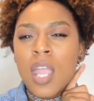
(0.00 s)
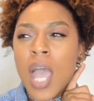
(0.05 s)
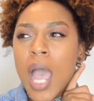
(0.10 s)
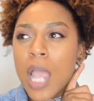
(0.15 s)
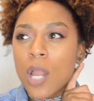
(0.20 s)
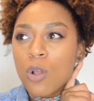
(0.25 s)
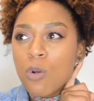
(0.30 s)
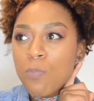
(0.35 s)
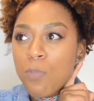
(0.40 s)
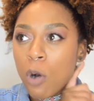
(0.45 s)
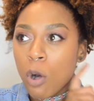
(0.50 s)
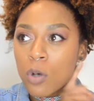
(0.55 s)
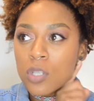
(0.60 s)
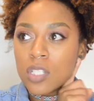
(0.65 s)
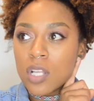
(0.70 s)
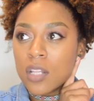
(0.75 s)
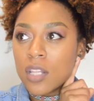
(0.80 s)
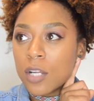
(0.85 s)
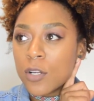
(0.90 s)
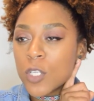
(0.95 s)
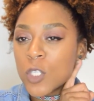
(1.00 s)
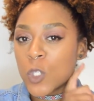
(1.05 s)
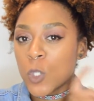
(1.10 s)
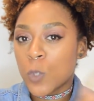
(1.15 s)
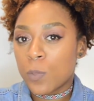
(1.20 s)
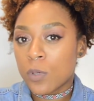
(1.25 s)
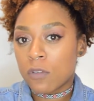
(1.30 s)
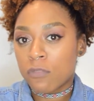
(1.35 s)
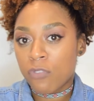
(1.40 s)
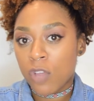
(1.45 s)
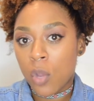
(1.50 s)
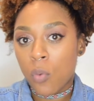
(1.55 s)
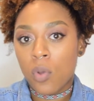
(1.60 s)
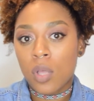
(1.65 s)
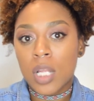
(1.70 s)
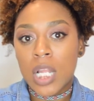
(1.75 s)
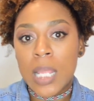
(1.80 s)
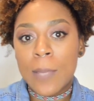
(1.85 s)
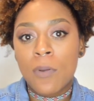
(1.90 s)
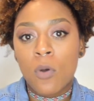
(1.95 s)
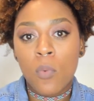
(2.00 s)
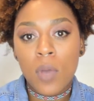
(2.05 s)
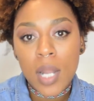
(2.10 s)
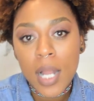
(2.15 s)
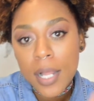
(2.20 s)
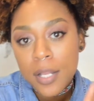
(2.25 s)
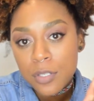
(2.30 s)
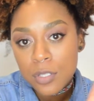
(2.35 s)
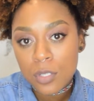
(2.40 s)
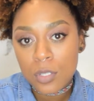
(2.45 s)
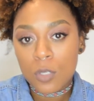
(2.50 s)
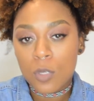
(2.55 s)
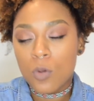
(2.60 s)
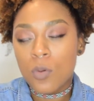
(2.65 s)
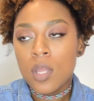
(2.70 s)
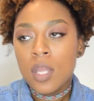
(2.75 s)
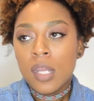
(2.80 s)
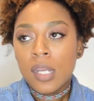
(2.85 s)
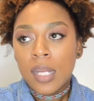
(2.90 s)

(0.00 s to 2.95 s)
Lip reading: I don't post on there super frequently, but when I do,